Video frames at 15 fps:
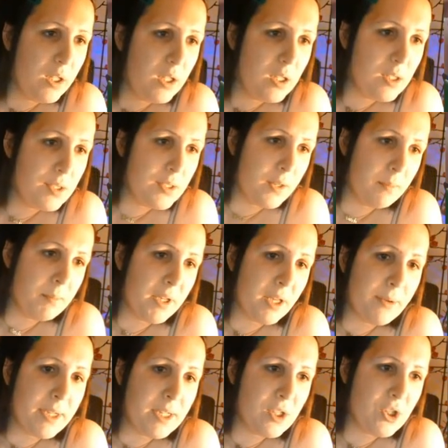So I'm
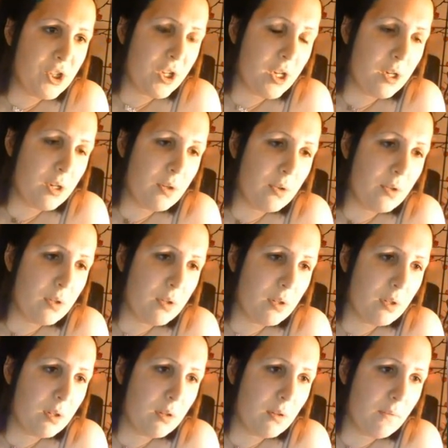going to
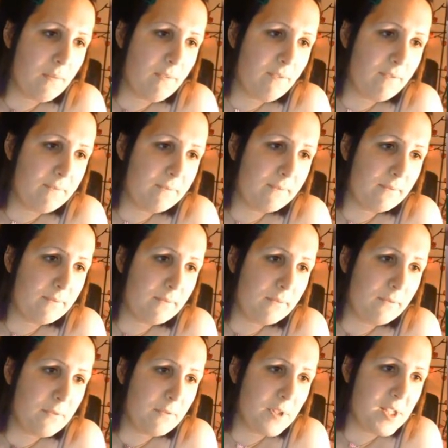
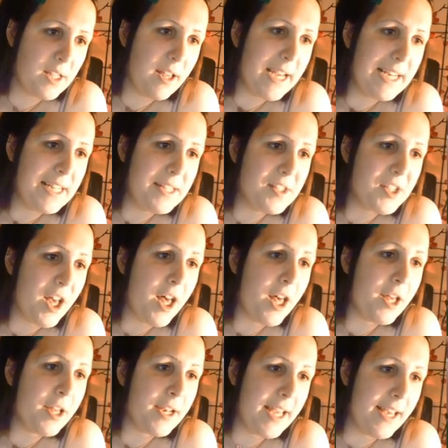slightly
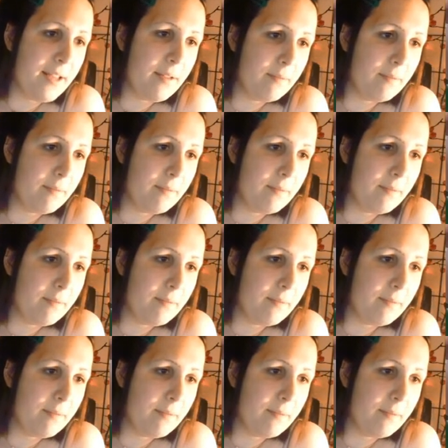turn it